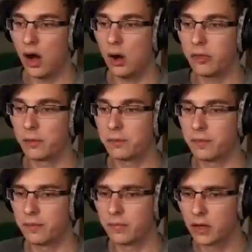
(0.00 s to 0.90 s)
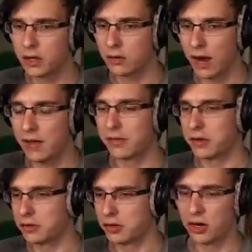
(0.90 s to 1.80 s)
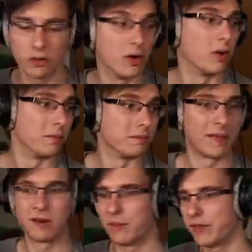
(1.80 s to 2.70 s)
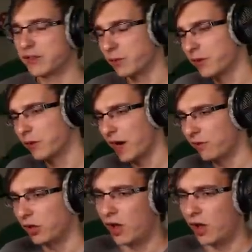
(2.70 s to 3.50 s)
Oh, the, the gra the dirt room. I remember this one, the gravel